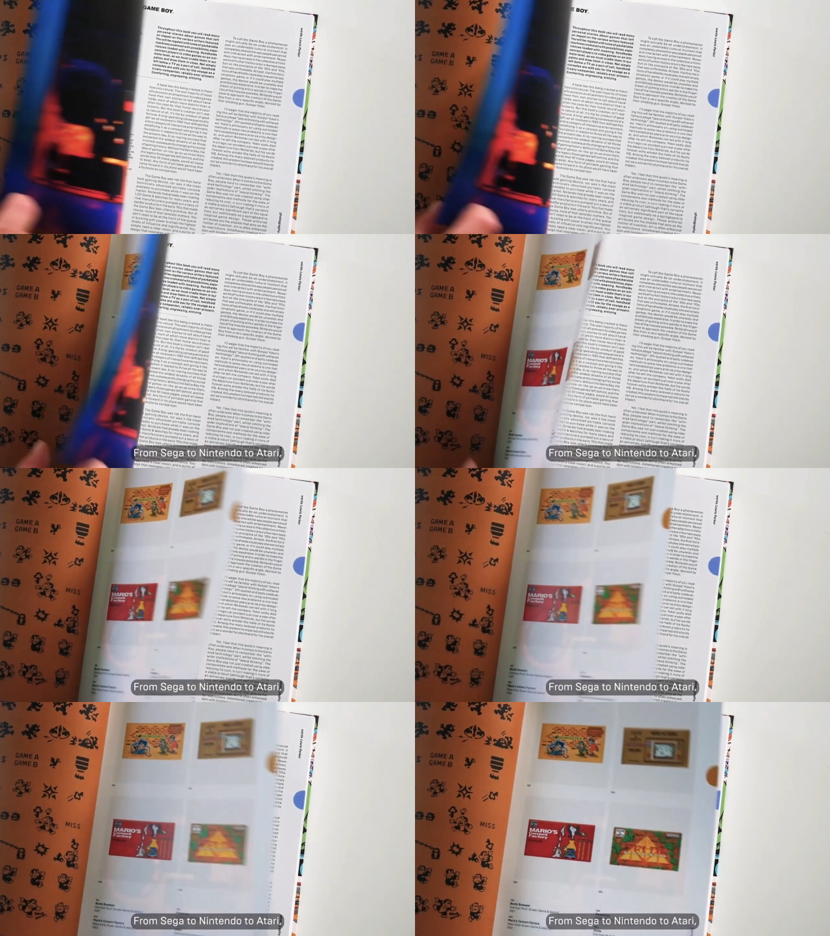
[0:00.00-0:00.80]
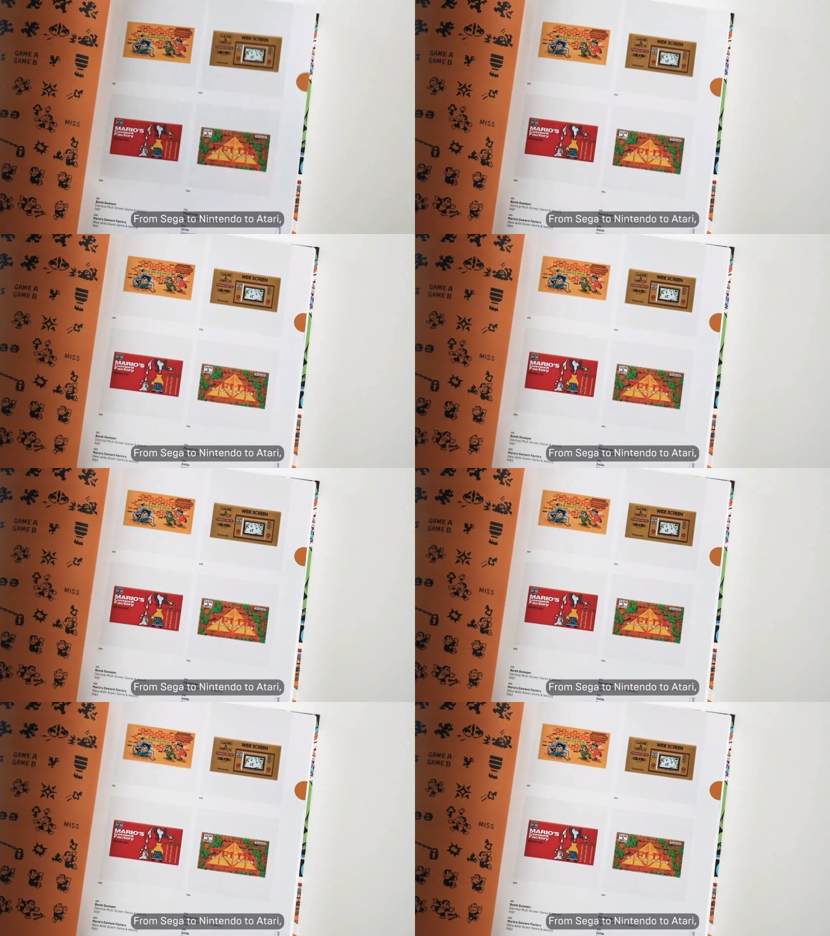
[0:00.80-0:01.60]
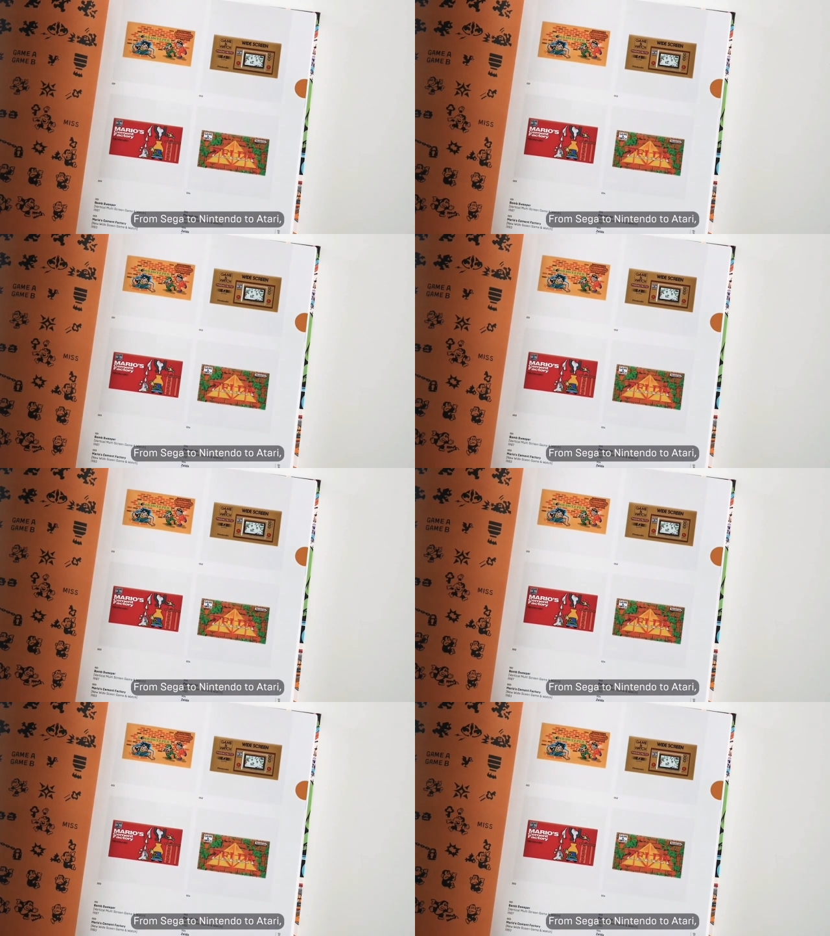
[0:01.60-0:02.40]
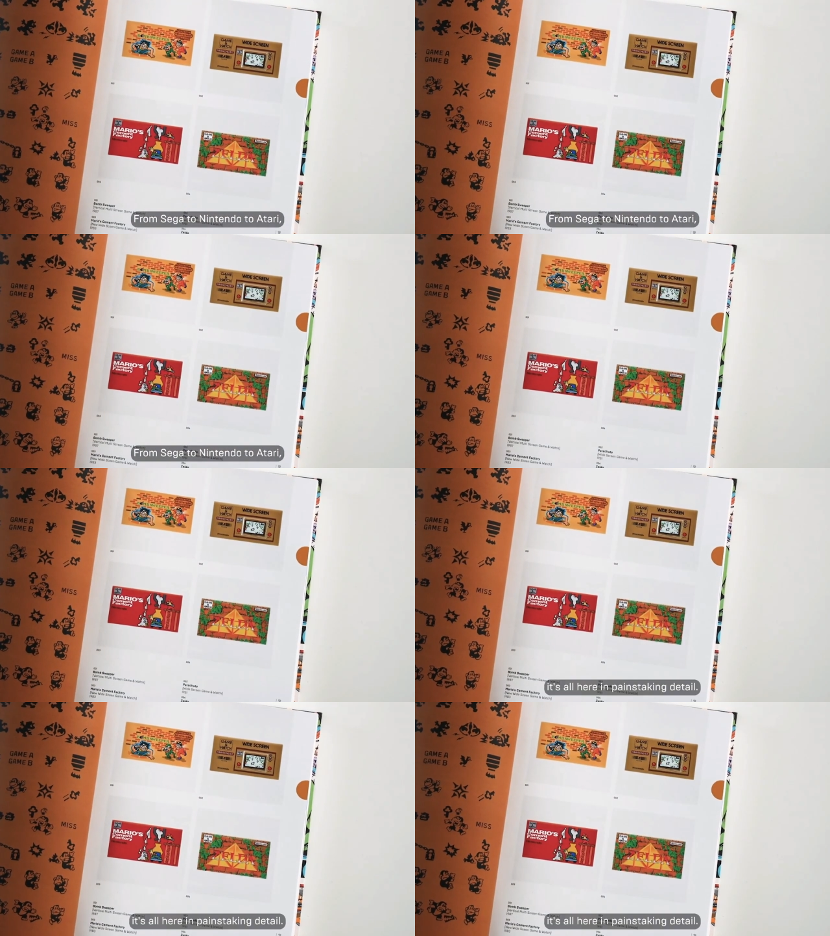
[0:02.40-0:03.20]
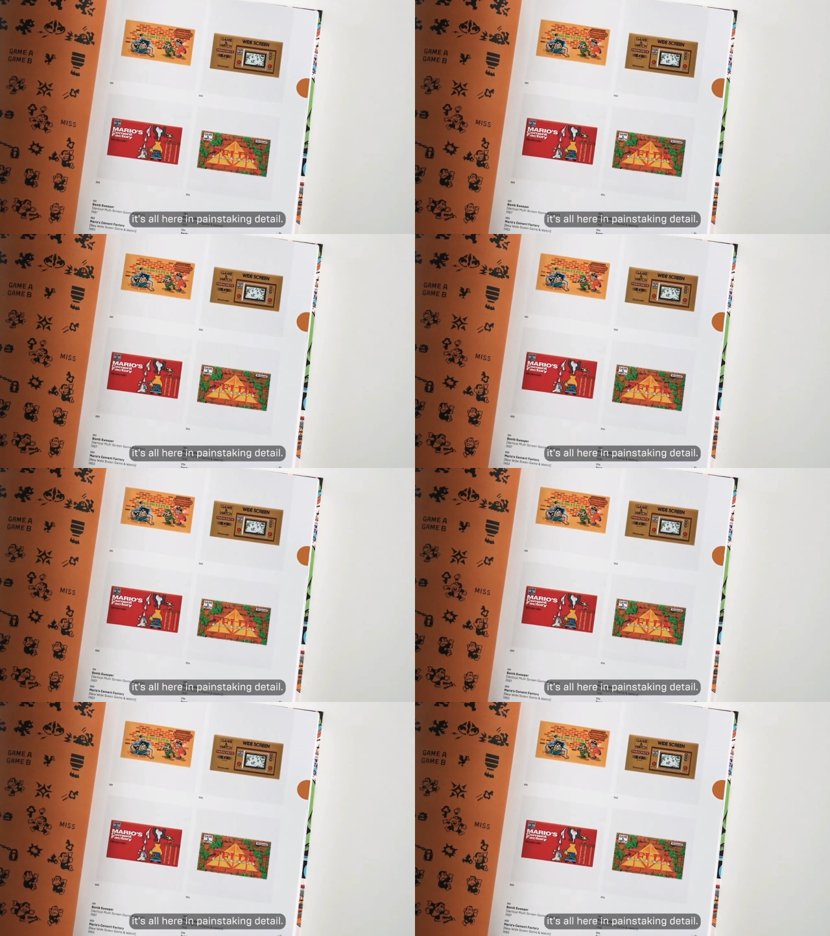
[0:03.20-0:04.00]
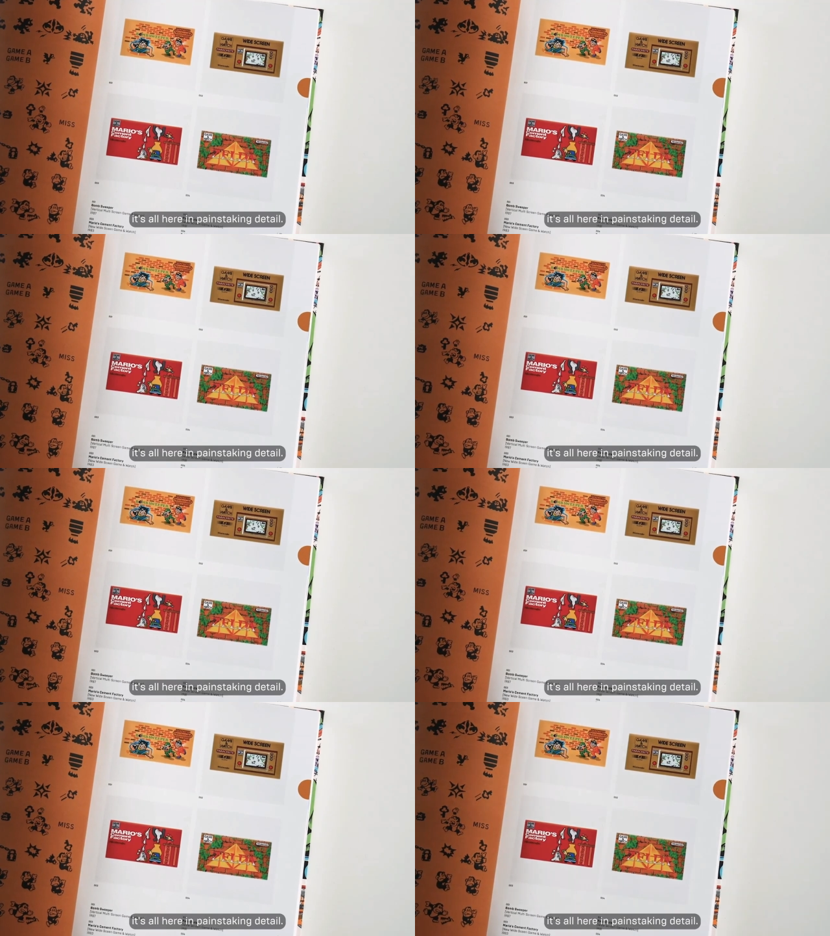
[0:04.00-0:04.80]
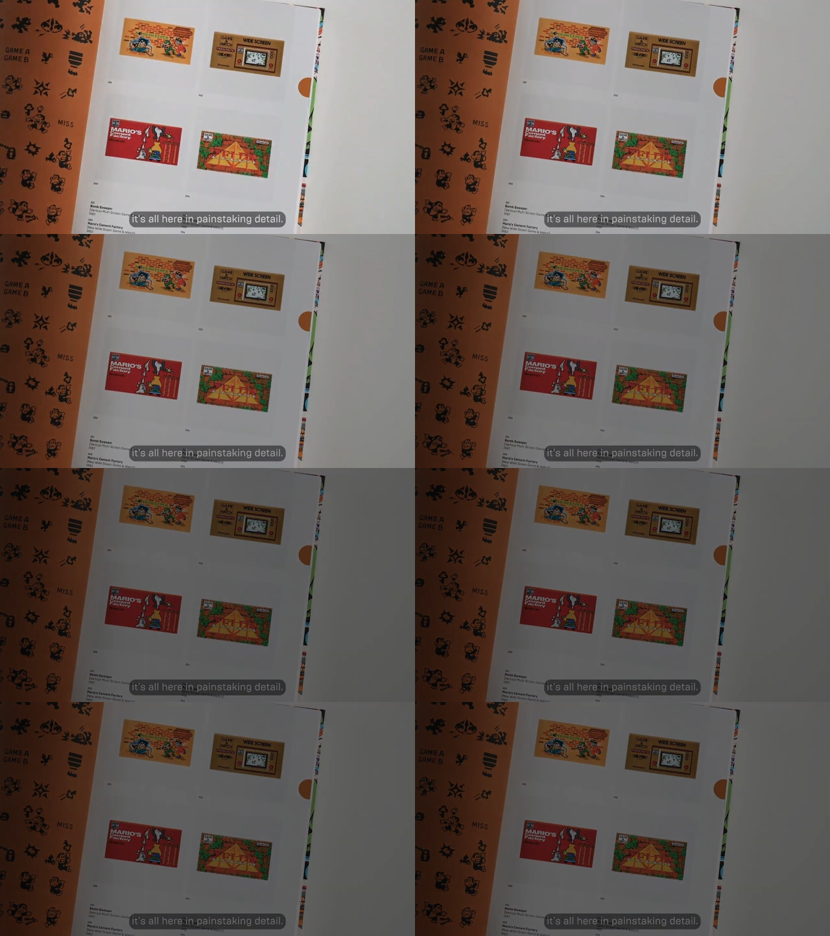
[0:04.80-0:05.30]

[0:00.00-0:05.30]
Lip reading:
Nobody's mouth can be seen.